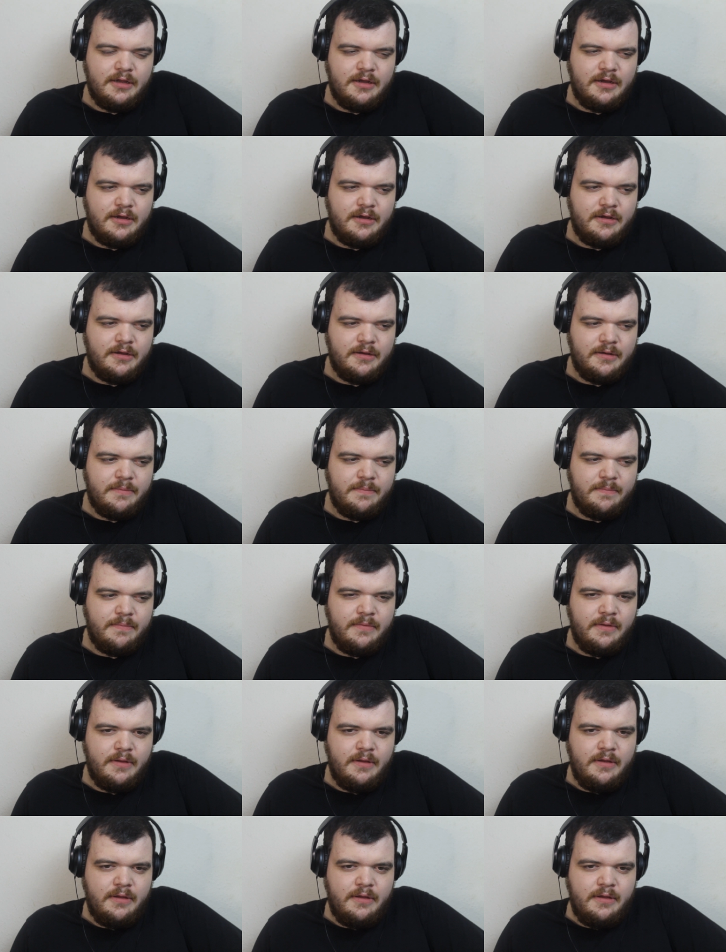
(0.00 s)
Um,
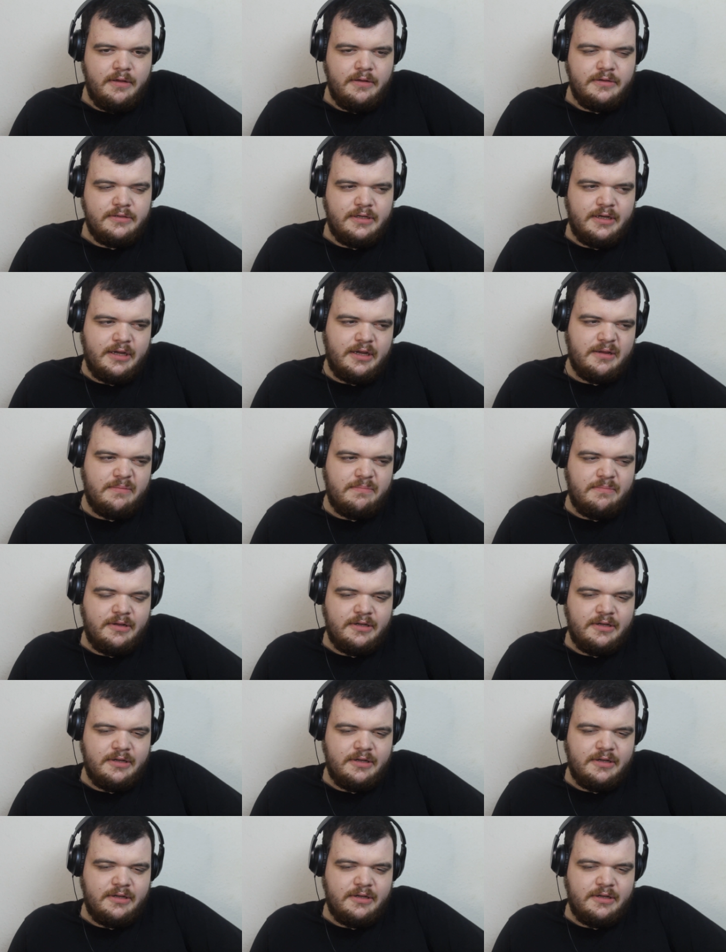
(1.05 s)
it's like a